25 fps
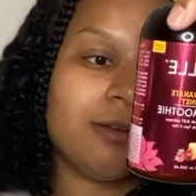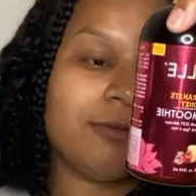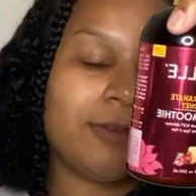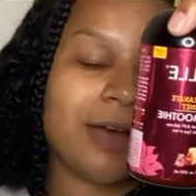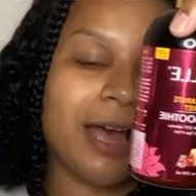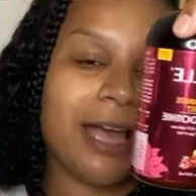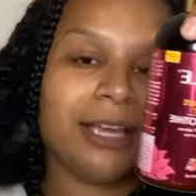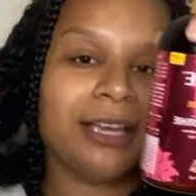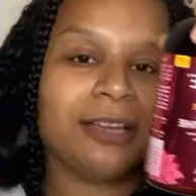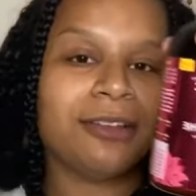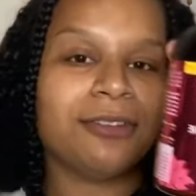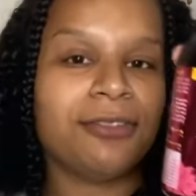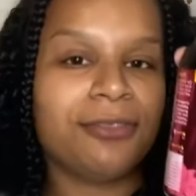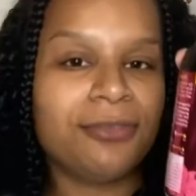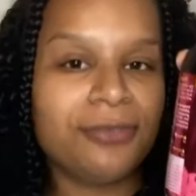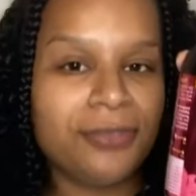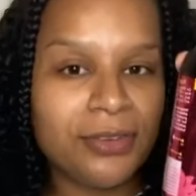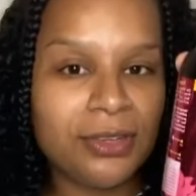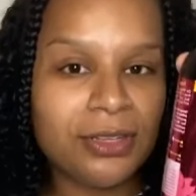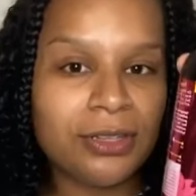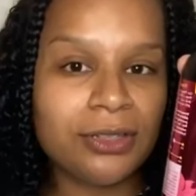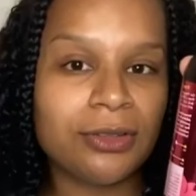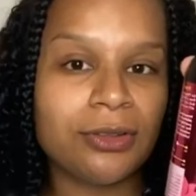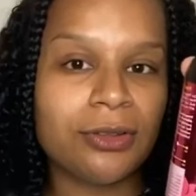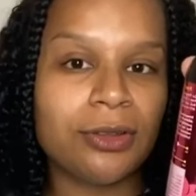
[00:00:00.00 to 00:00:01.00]
I could
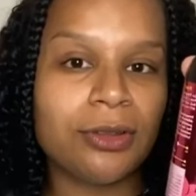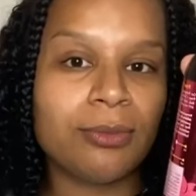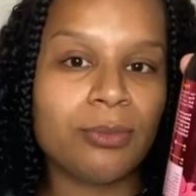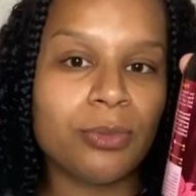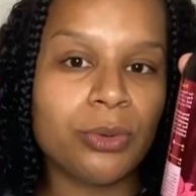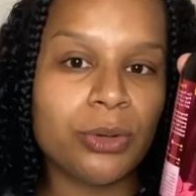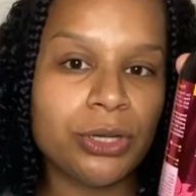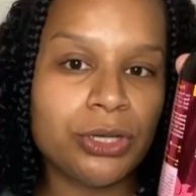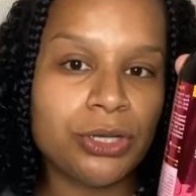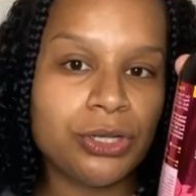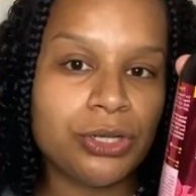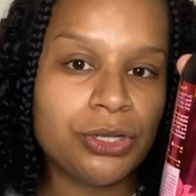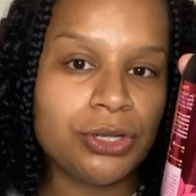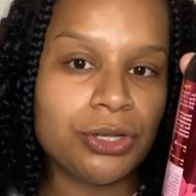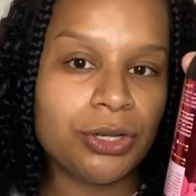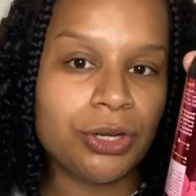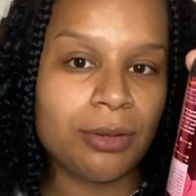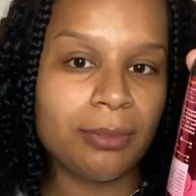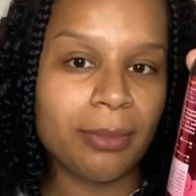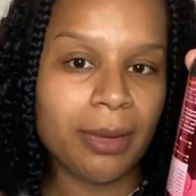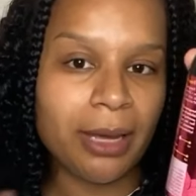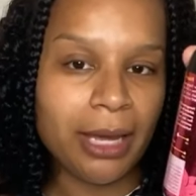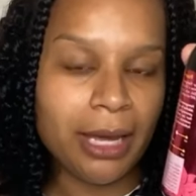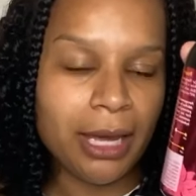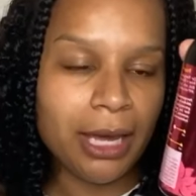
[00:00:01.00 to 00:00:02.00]
feel the moisture in
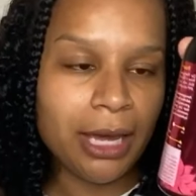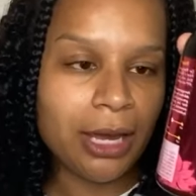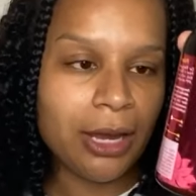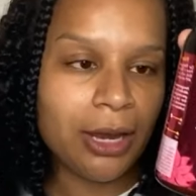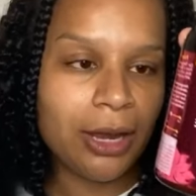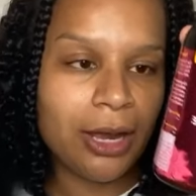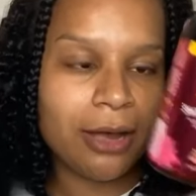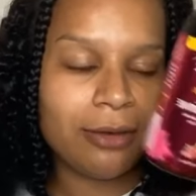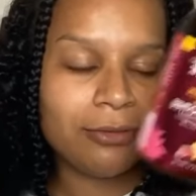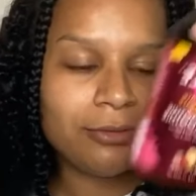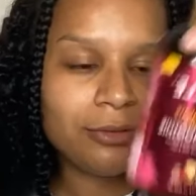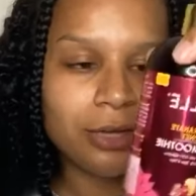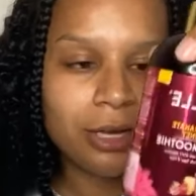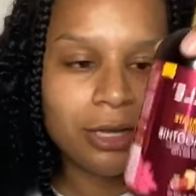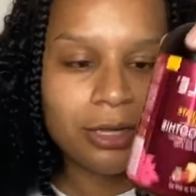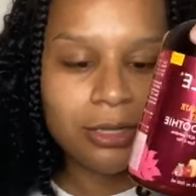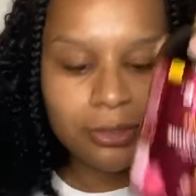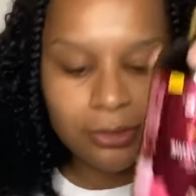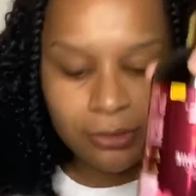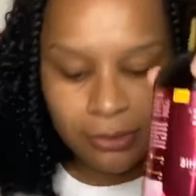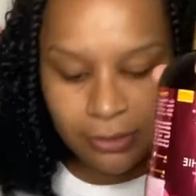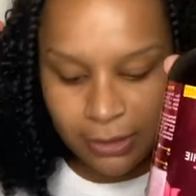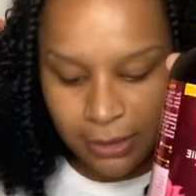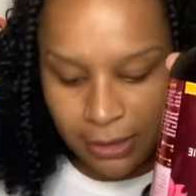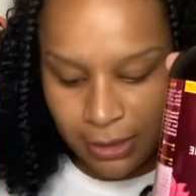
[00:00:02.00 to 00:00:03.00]
my hair after I
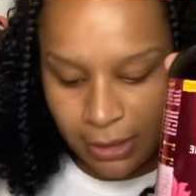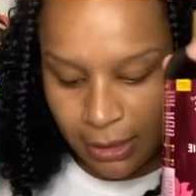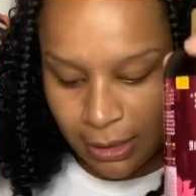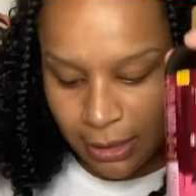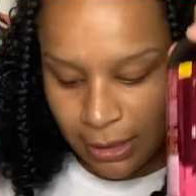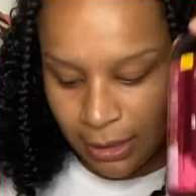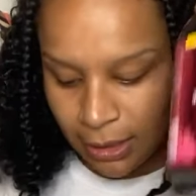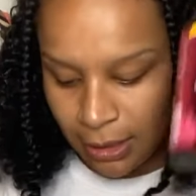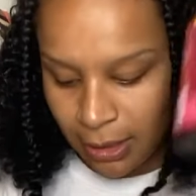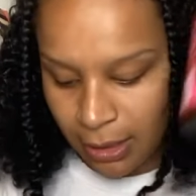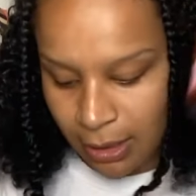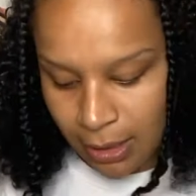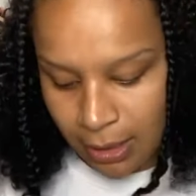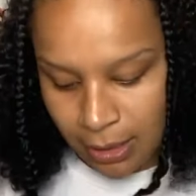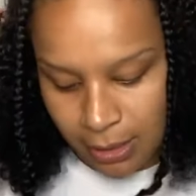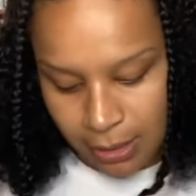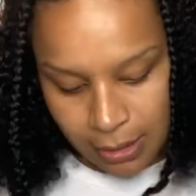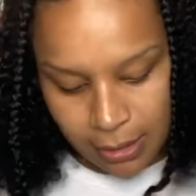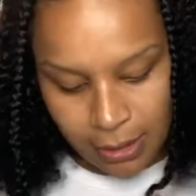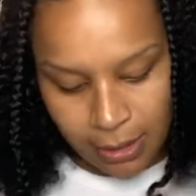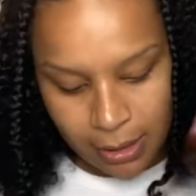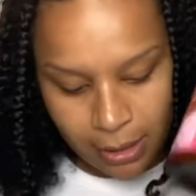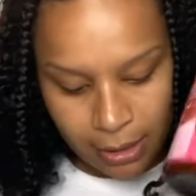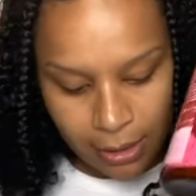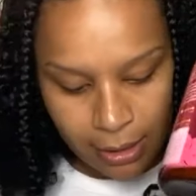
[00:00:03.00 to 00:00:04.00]
used it.
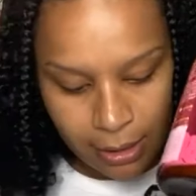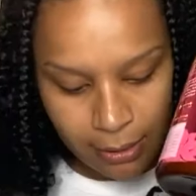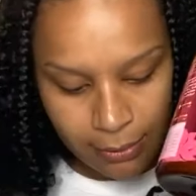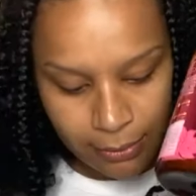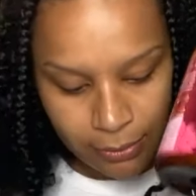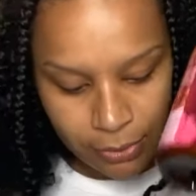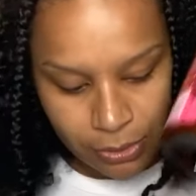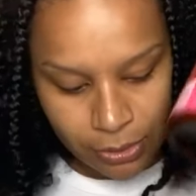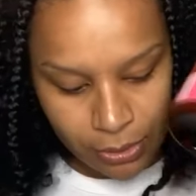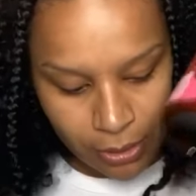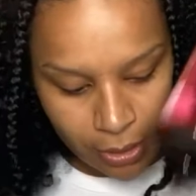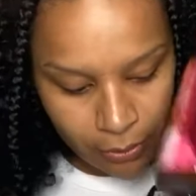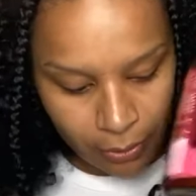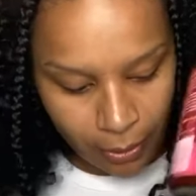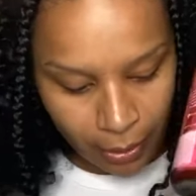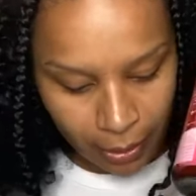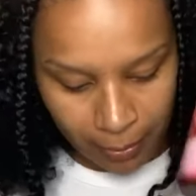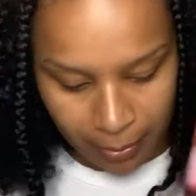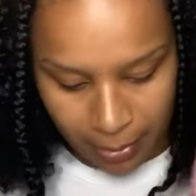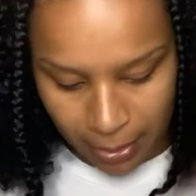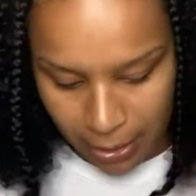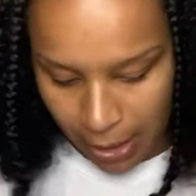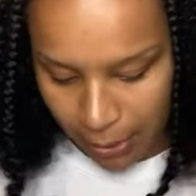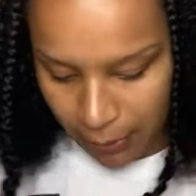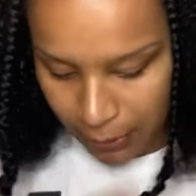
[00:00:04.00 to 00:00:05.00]
So I
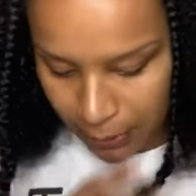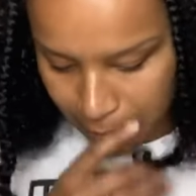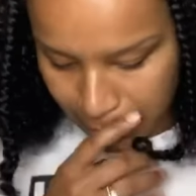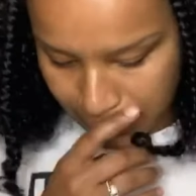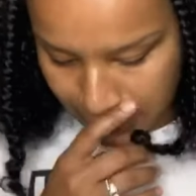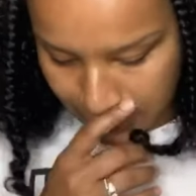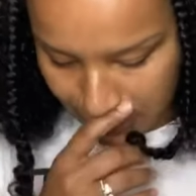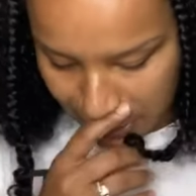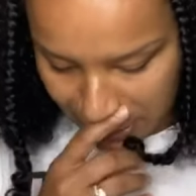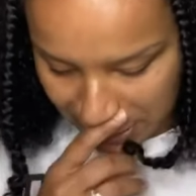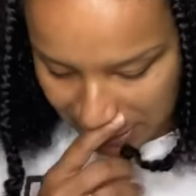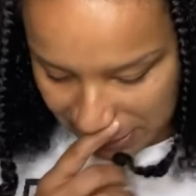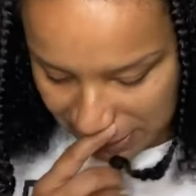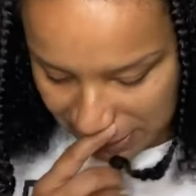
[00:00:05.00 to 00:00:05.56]
recommend that one as well.